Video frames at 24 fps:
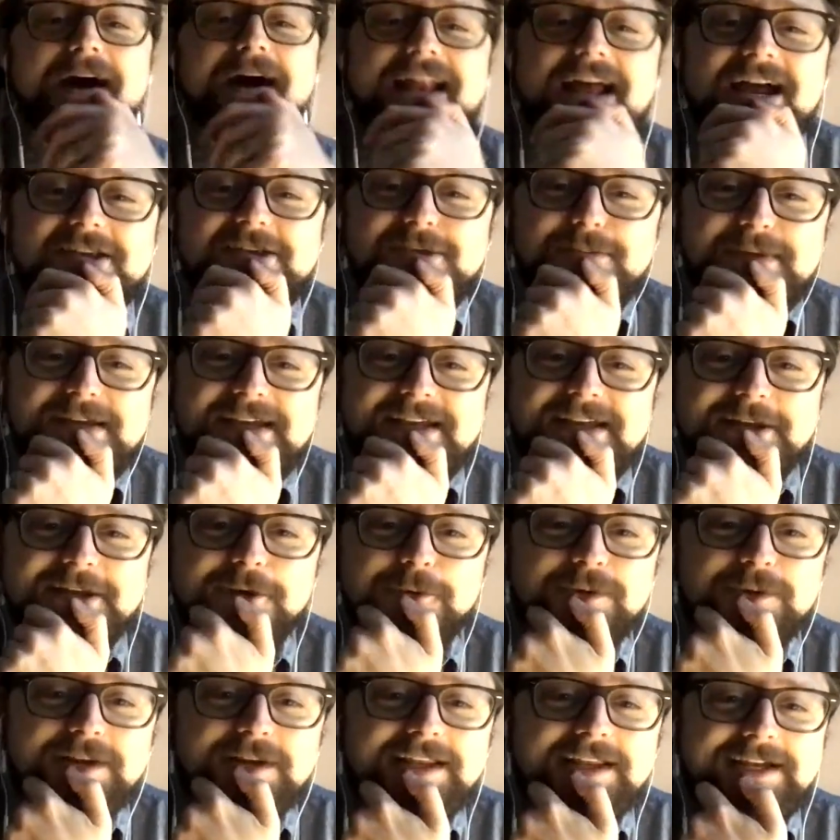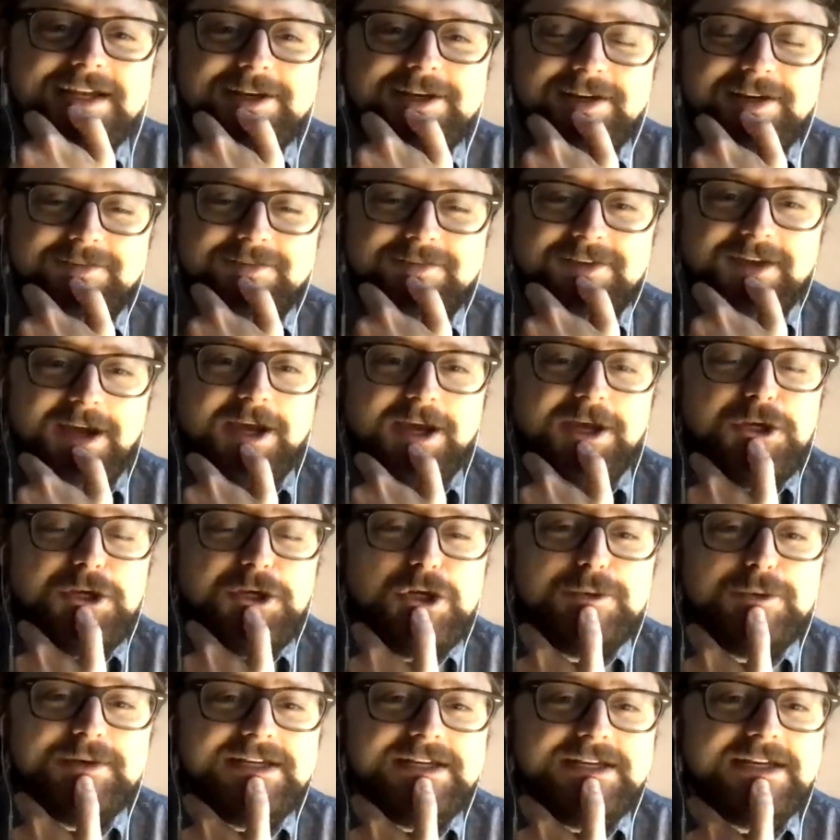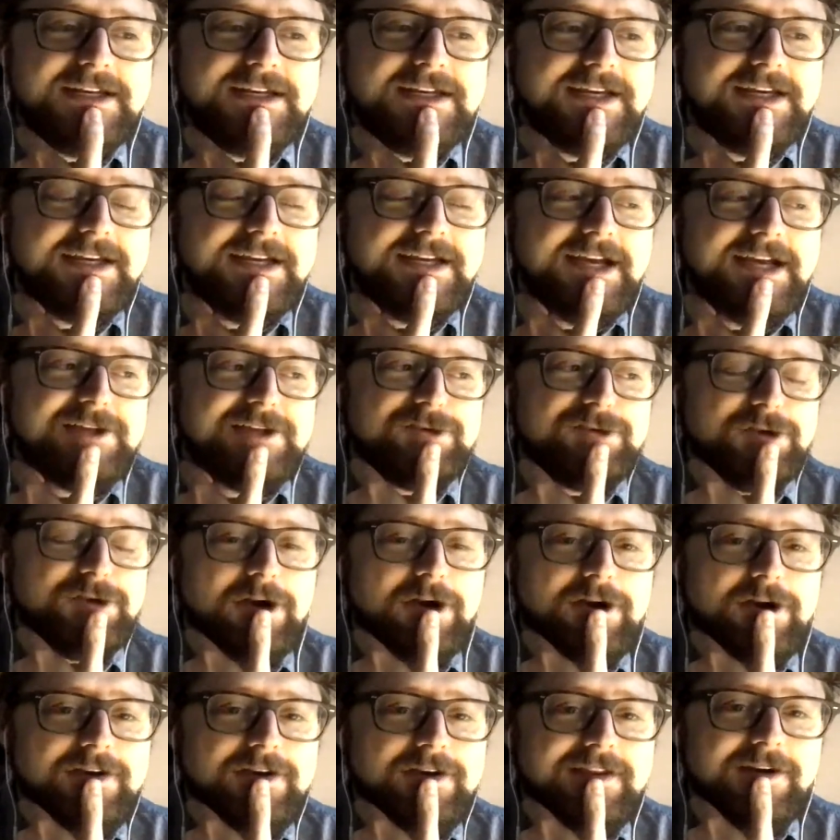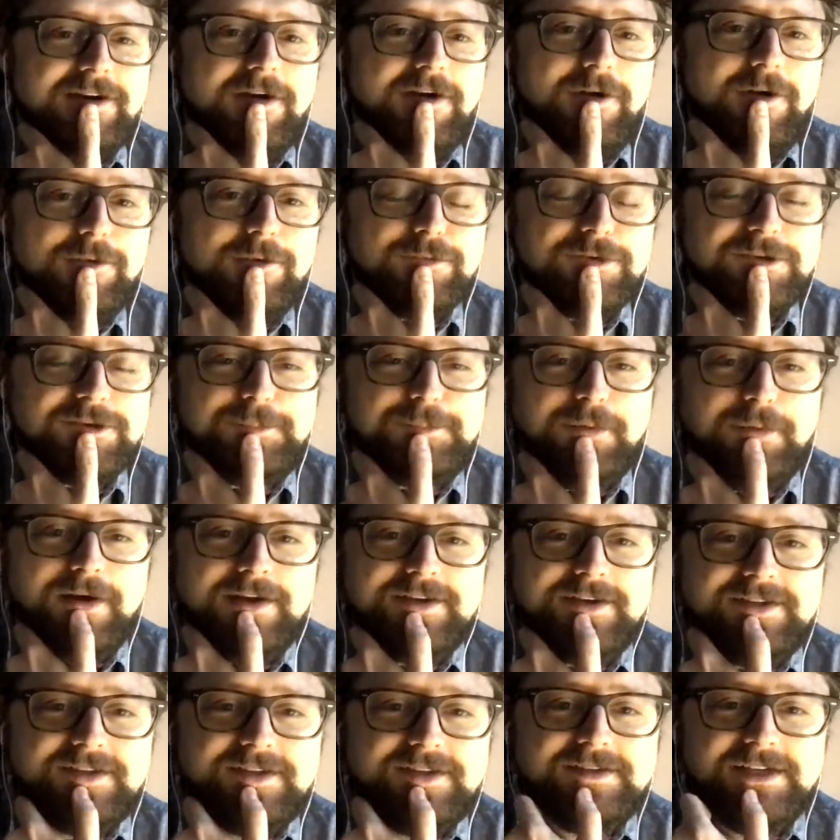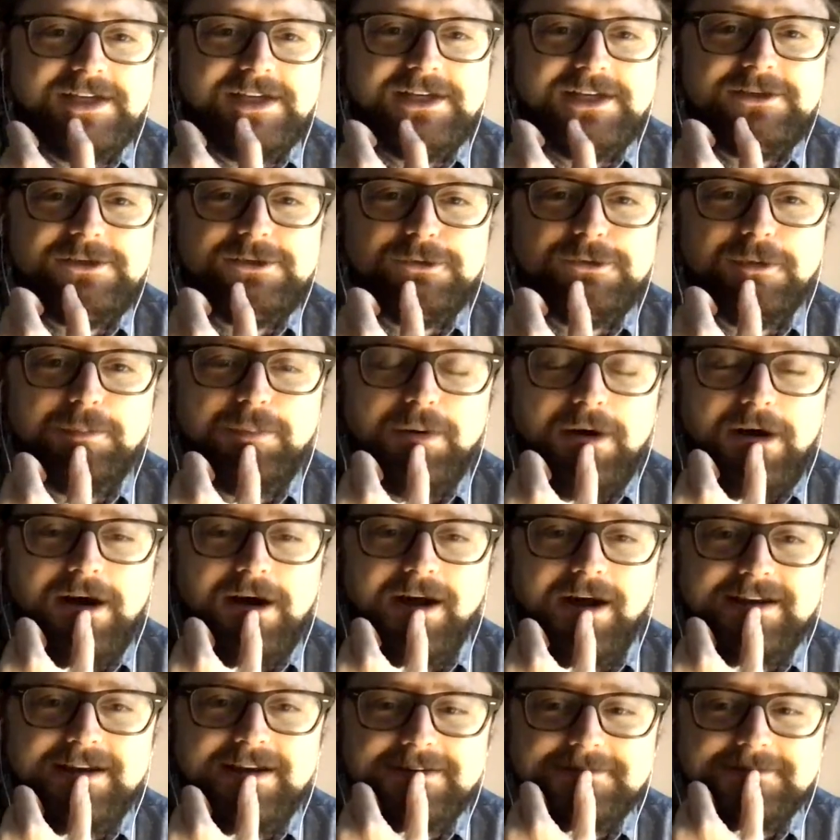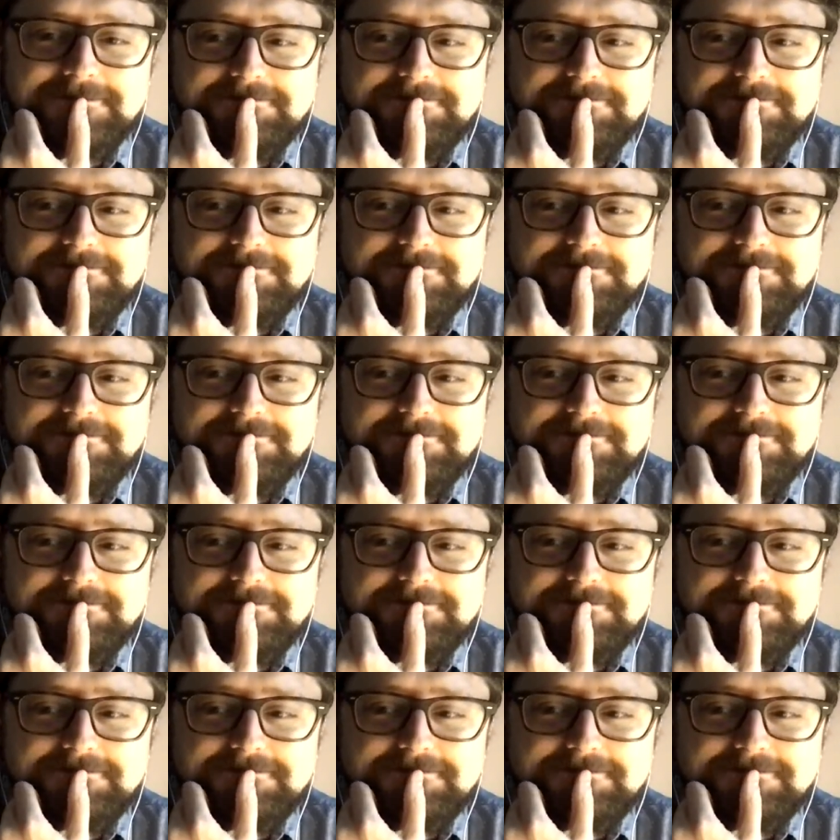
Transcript: actually be getting if a human has turned their own responses into a bot,